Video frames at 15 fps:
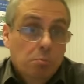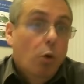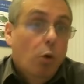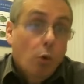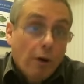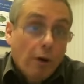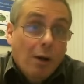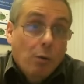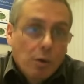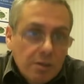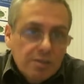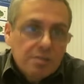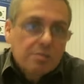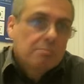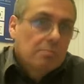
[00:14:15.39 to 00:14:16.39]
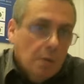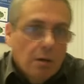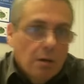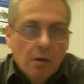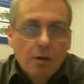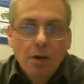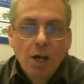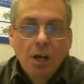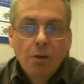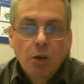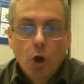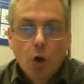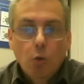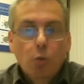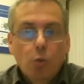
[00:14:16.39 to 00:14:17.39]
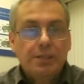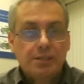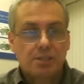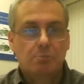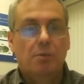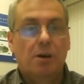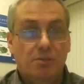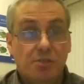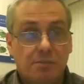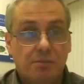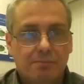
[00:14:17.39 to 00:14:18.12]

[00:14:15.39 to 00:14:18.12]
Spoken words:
or hours, not weeks and months,